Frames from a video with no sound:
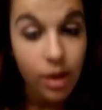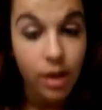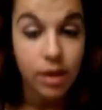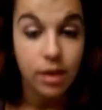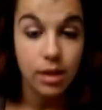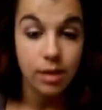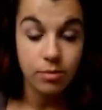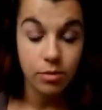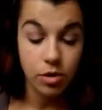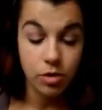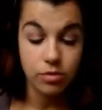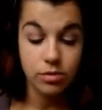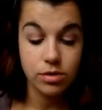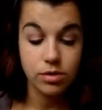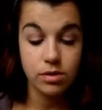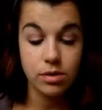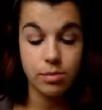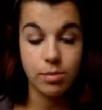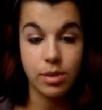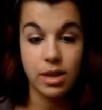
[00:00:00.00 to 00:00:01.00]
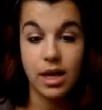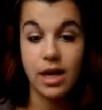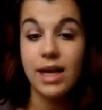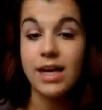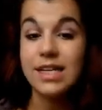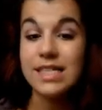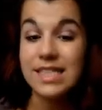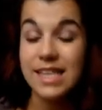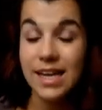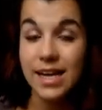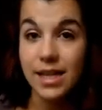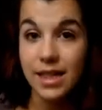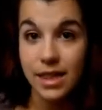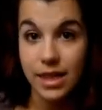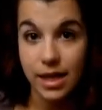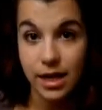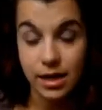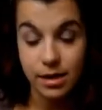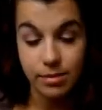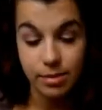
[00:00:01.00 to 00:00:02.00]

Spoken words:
And I'm going to apply a second layer